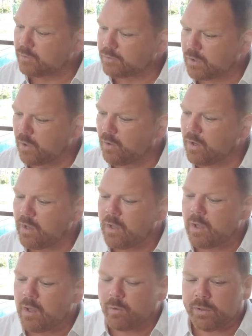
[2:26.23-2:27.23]
So,
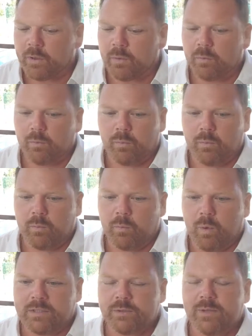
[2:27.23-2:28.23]

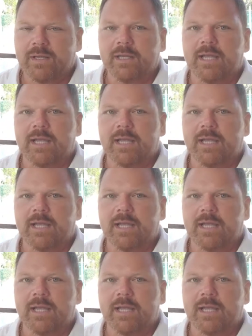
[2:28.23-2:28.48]
once you